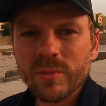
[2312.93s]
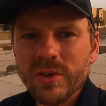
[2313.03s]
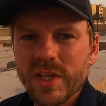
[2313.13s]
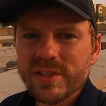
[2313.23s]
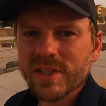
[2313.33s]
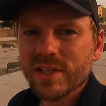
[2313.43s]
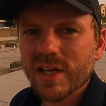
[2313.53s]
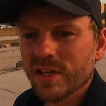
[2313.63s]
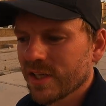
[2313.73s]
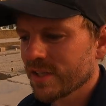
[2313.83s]
Well, that's it
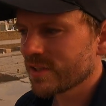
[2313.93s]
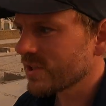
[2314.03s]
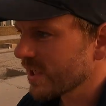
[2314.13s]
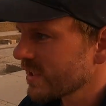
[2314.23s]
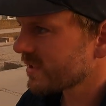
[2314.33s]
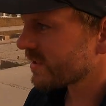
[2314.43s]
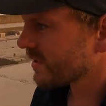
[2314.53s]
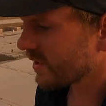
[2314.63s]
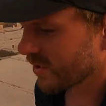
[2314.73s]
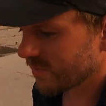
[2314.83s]
now, ladies and gents.
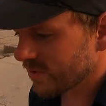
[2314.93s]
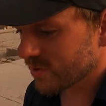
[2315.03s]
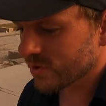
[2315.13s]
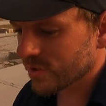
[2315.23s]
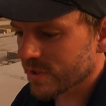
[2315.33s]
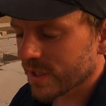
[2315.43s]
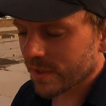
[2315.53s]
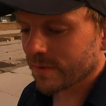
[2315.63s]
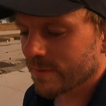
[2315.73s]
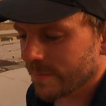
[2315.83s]
I hope you enjoyed
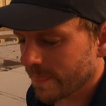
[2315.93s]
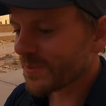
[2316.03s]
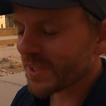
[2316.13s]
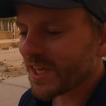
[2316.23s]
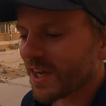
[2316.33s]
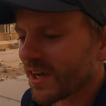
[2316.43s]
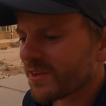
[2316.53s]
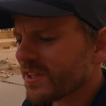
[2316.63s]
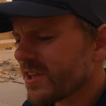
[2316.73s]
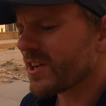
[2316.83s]
that. But yeah, I
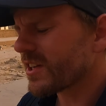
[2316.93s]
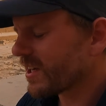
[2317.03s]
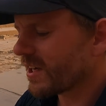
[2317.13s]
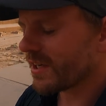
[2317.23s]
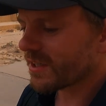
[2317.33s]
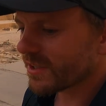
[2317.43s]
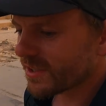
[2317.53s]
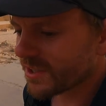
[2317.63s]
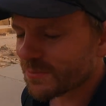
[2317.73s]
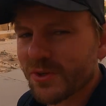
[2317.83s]
mean, look,
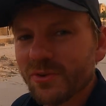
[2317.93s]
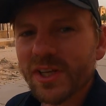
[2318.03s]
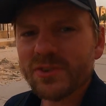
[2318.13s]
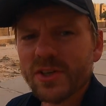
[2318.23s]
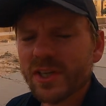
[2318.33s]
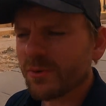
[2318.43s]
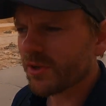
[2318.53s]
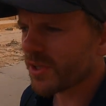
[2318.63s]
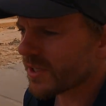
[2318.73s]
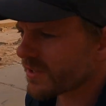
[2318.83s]
it's been a really tricky
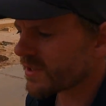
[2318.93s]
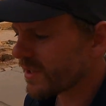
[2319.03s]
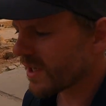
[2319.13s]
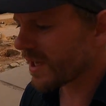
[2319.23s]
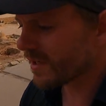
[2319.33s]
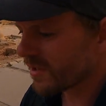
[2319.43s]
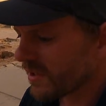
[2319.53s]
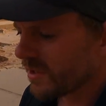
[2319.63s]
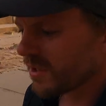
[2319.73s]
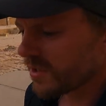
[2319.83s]
one, this, and
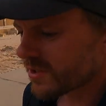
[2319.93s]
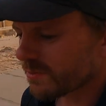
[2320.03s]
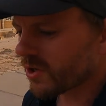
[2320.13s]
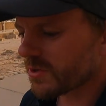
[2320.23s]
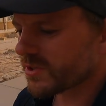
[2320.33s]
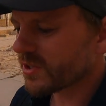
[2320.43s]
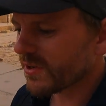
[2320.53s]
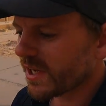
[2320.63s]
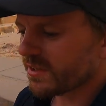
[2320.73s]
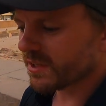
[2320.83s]
tomorrow we're doing the
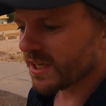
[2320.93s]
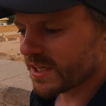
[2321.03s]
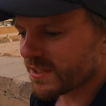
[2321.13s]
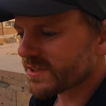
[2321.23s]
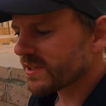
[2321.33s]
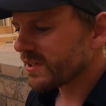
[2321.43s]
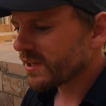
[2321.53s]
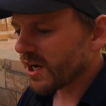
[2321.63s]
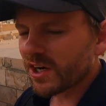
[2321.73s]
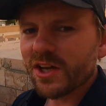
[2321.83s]
Valley of the Kings,
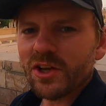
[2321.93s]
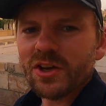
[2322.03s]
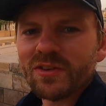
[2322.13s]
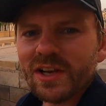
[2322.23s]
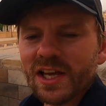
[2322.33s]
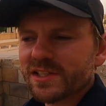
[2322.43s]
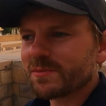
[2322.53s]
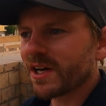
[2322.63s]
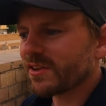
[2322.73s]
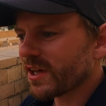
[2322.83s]
and I know even less
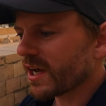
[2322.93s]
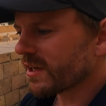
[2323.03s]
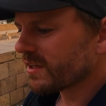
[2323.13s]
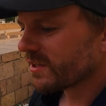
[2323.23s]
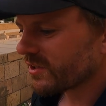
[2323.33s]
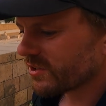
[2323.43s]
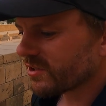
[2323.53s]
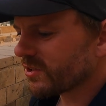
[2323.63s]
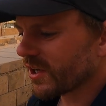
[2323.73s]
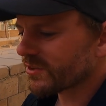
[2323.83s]
about that. You,
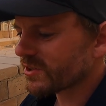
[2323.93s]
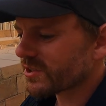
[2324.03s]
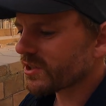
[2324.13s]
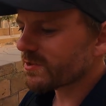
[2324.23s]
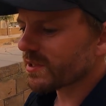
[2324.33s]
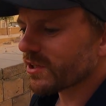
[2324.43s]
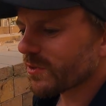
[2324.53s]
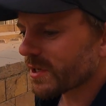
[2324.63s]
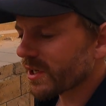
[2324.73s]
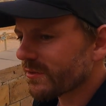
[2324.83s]
you have to excuse me a
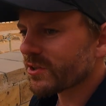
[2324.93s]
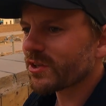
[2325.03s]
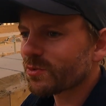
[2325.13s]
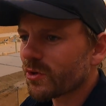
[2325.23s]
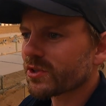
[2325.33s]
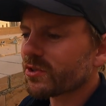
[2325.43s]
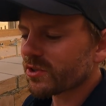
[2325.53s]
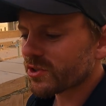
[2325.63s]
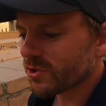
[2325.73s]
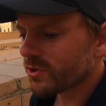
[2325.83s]
little bit, like I've just walked
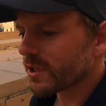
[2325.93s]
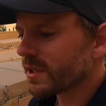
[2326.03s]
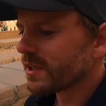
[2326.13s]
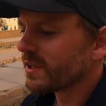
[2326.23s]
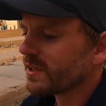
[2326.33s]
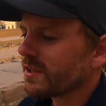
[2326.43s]
across Jordan,